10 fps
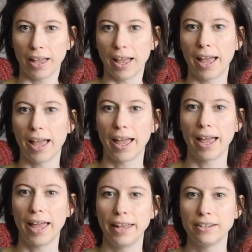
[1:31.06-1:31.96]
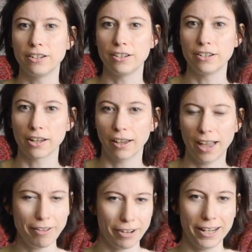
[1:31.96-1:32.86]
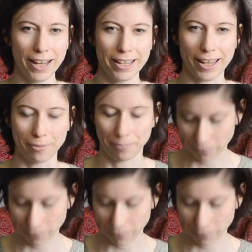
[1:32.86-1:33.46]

and I really like it.